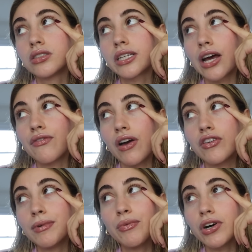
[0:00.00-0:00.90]
Like, I'd
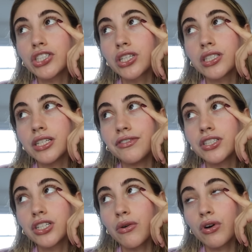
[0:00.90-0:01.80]
rather be watching a TV
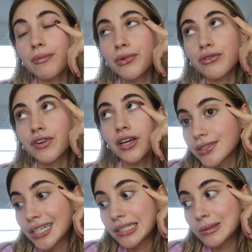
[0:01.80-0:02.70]
show or a movie.
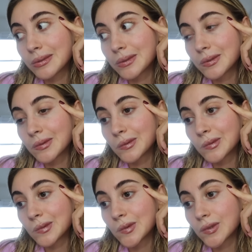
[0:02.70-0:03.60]
So
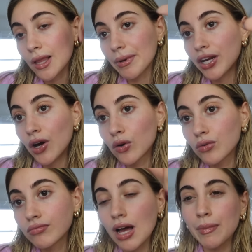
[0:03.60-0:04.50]
let me know.
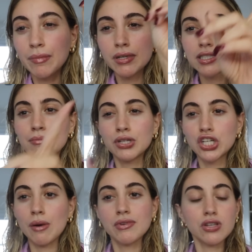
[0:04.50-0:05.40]
I'm gonna put some
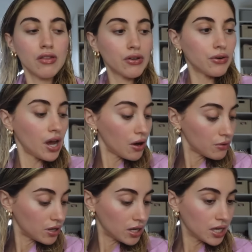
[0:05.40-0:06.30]
pajamas on though
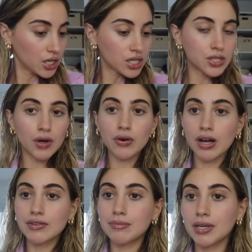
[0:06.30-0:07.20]
now, so I don't
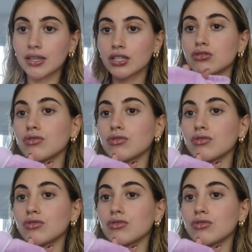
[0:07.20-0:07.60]
have to be in this